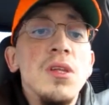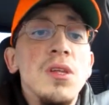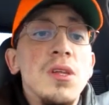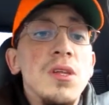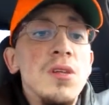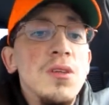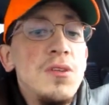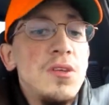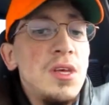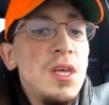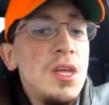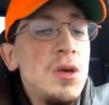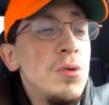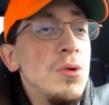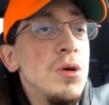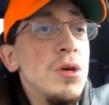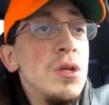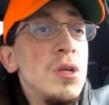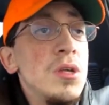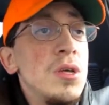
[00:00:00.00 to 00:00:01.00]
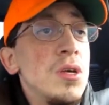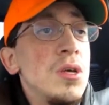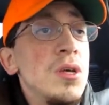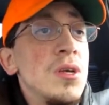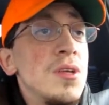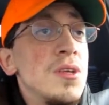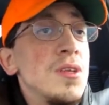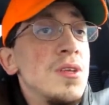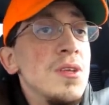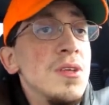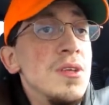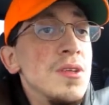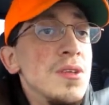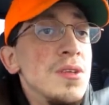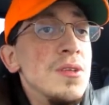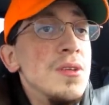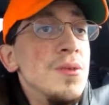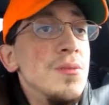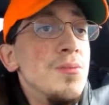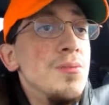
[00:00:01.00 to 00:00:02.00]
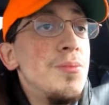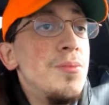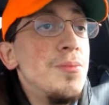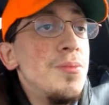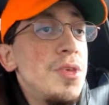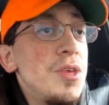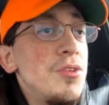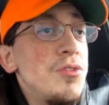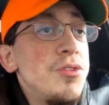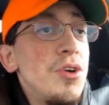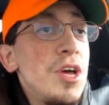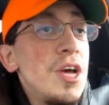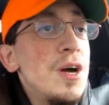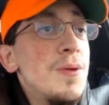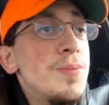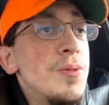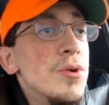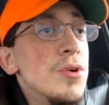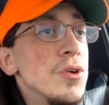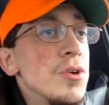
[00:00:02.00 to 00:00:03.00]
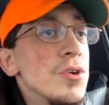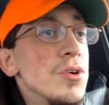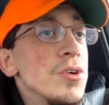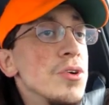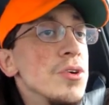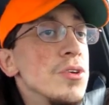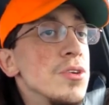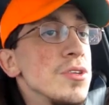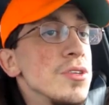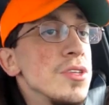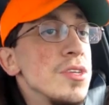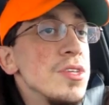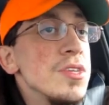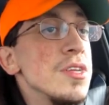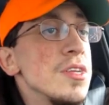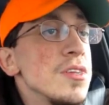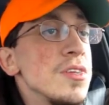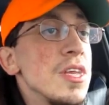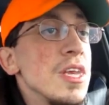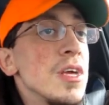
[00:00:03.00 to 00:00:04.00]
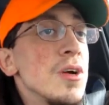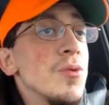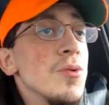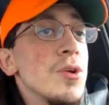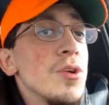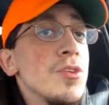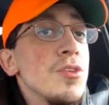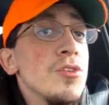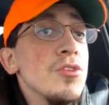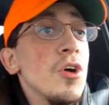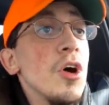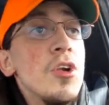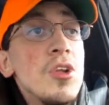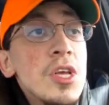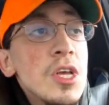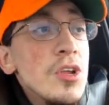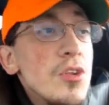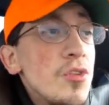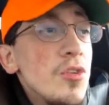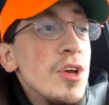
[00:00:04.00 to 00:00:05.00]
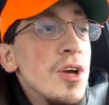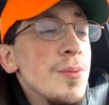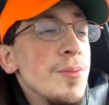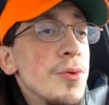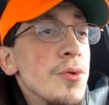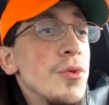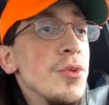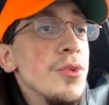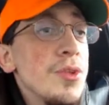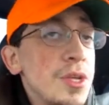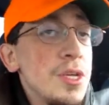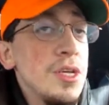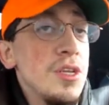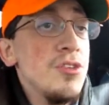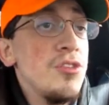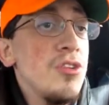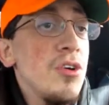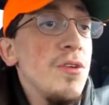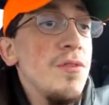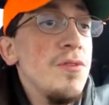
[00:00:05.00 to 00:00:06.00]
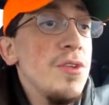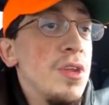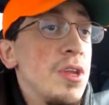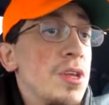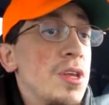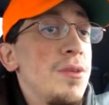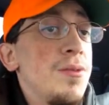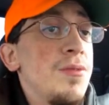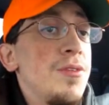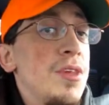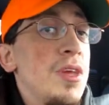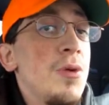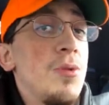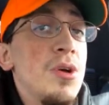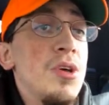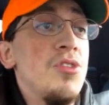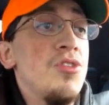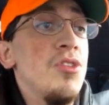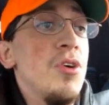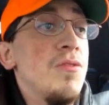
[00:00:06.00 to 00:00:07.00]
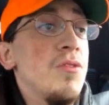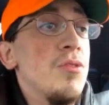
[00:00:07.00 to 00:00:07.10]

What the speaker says: Didn't see anyone get trampled, didn't see anyone start to get trampled, didn't get shoved, didn't see anyone get shoved